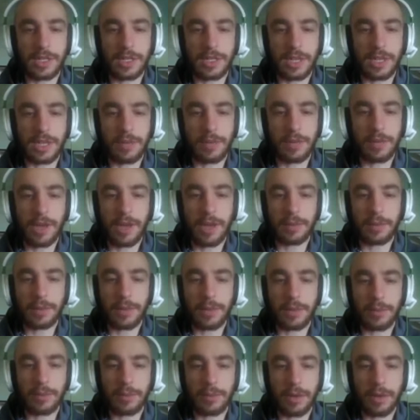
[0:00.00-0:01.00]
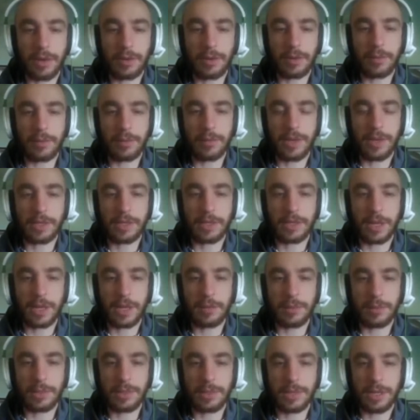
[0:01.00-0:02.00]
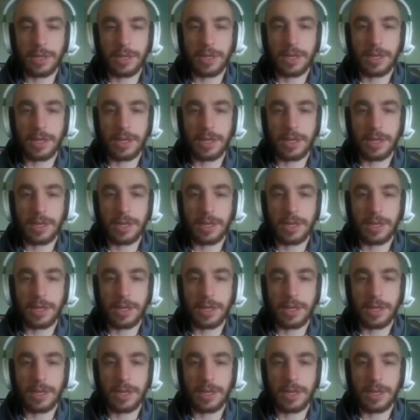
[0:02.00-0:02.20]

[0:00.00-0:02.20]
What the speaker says: stared back at me, reminding me of better times.